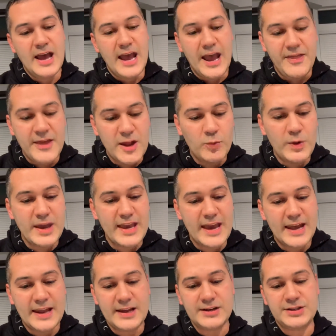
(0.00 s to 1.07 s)
And then we
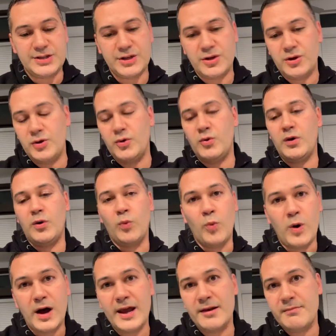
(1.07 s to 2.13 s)
get into
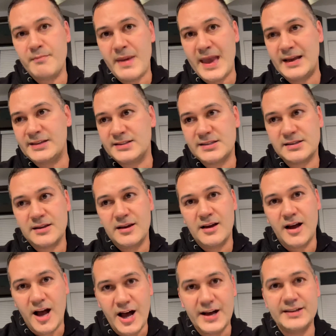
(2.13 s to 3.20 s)
what makes
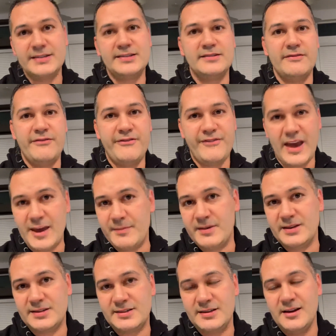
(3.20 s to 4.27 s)
us
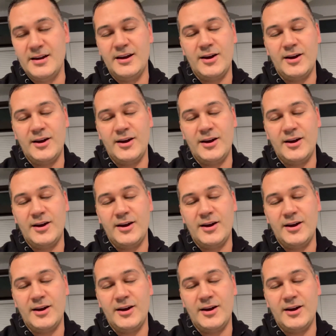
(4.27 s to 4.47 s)
famous.